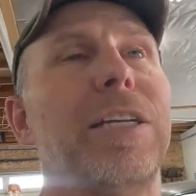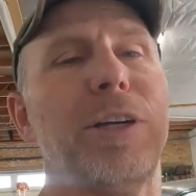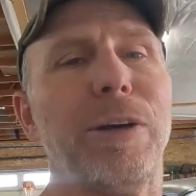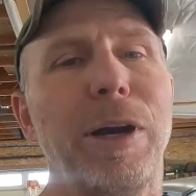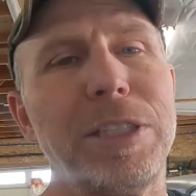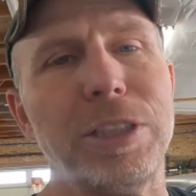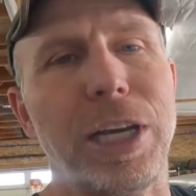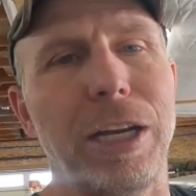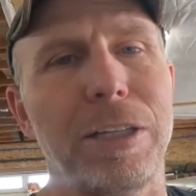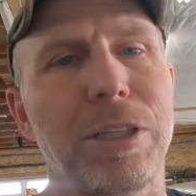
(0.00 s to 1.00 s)
and street racing
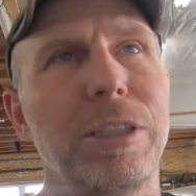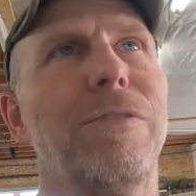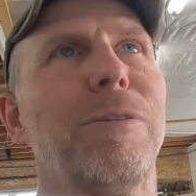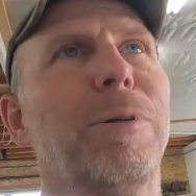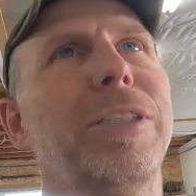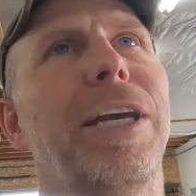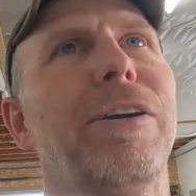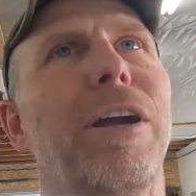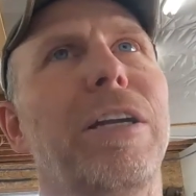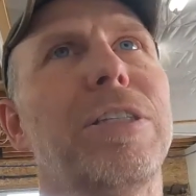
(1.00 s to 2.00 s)
channel, it's good enough for
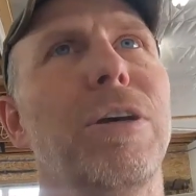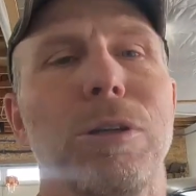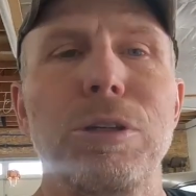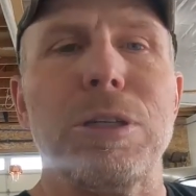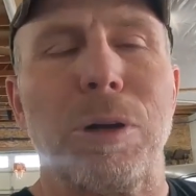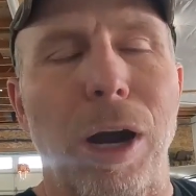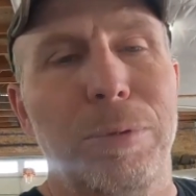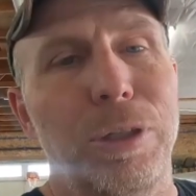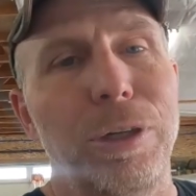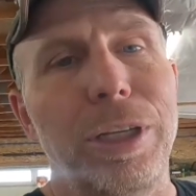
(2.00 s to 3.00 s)
Montana Garage. We'll do some
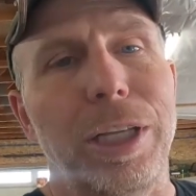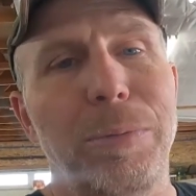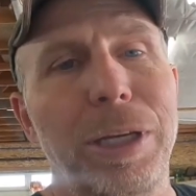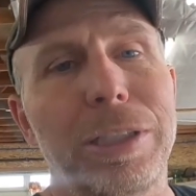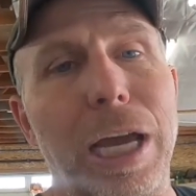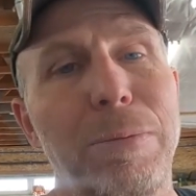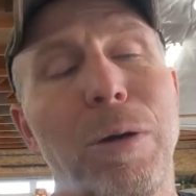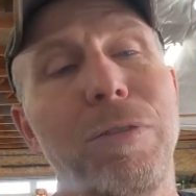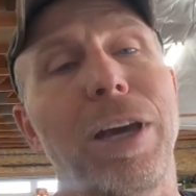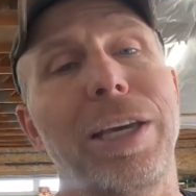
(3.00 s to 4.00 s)
carb tuning in the meantime.
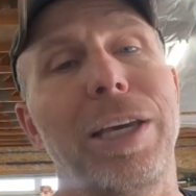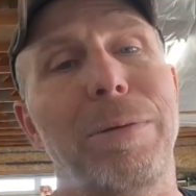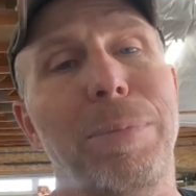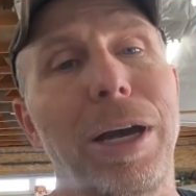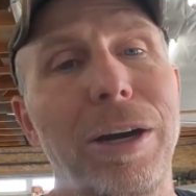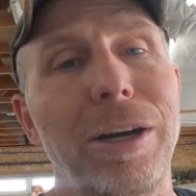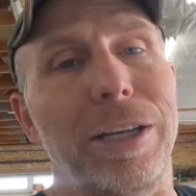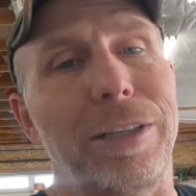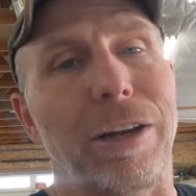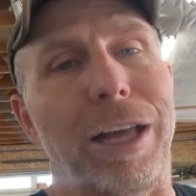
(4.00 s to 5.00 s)
Hopefully I can get it better,
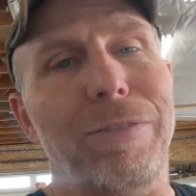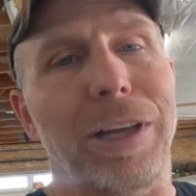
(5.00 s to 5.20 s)
and then I'll